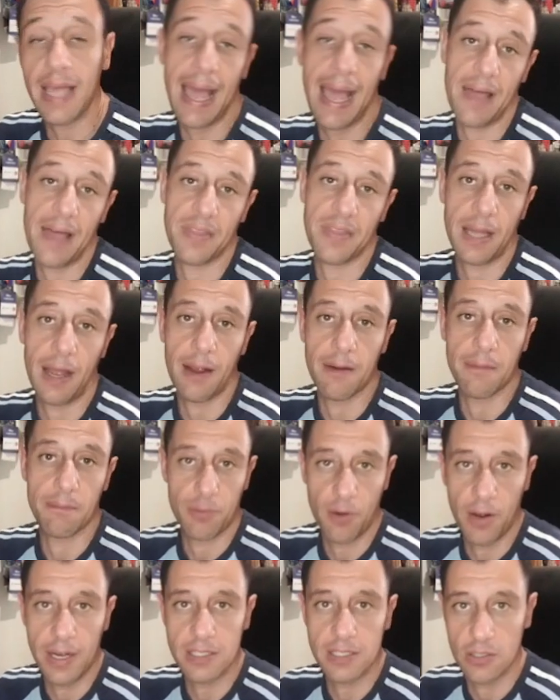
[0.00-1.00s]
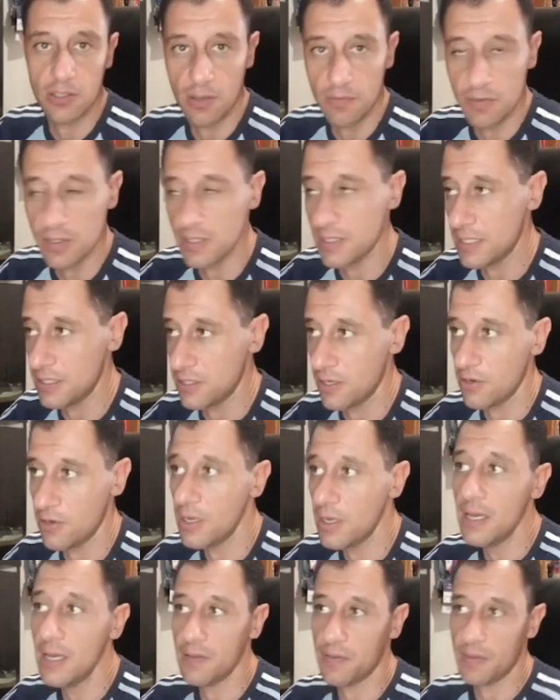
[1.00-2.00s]
at the current prices, obviously.
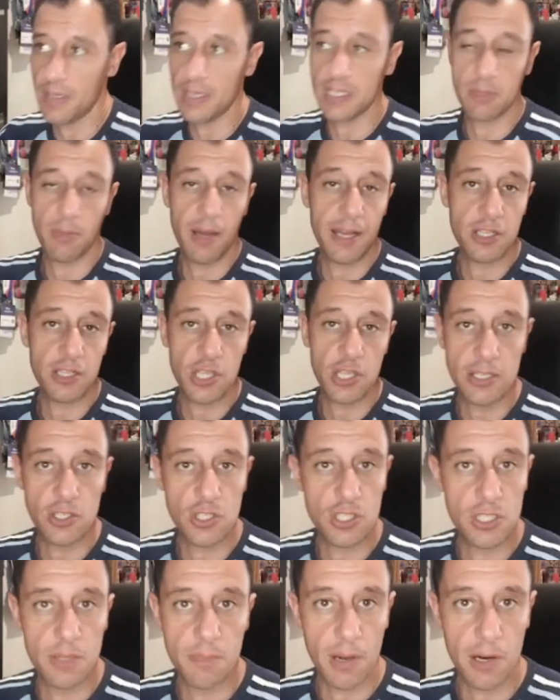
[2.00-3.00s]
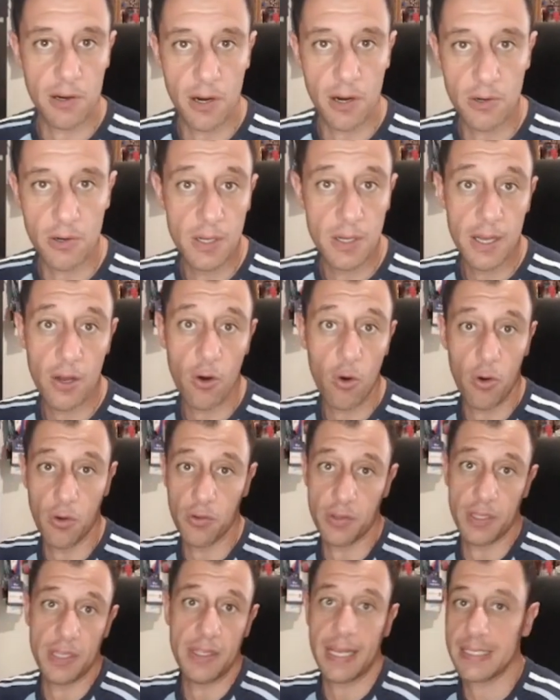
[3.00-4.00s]
So things might change tomorrow
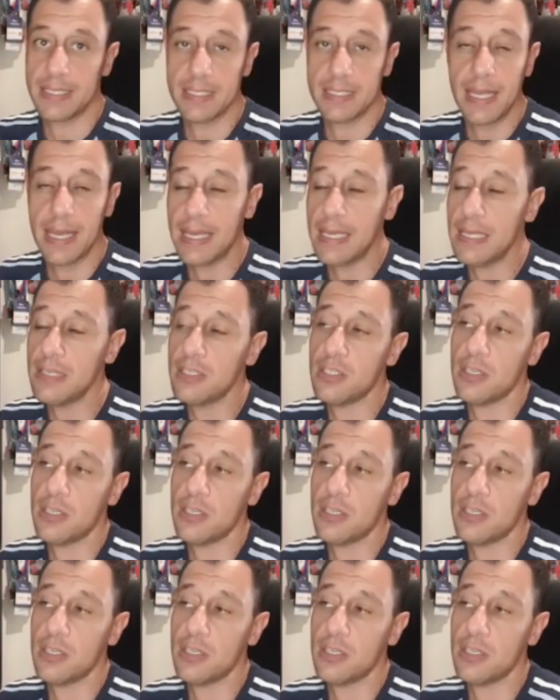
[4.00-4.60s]
or the next day.